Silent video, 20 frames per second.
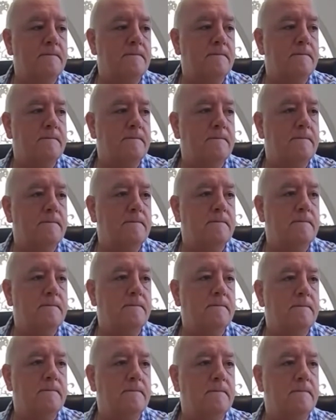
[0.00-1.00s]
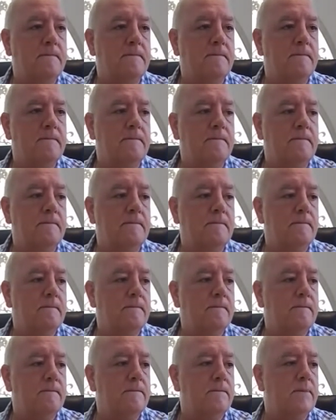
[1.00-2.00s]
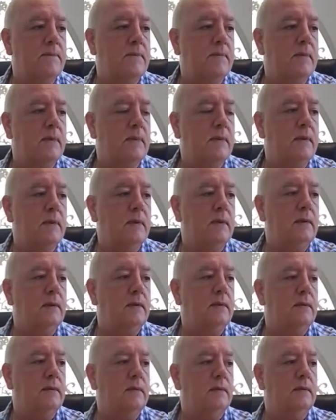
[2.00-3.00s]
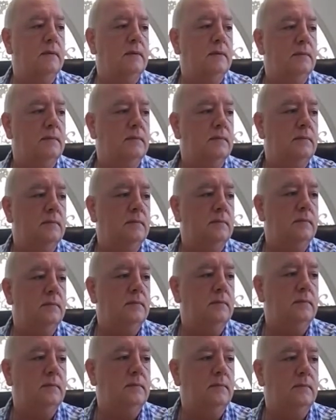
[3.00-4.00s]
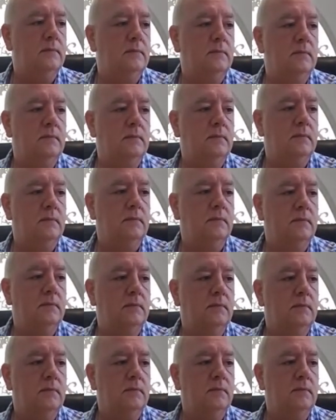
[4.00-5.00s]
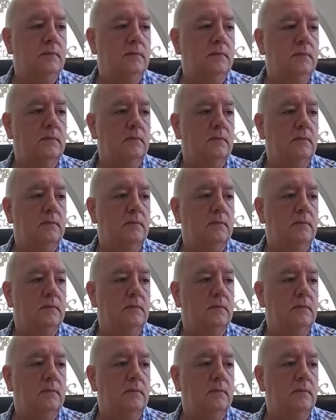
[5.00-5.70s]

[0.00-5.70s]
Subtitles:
This person isn't speaking.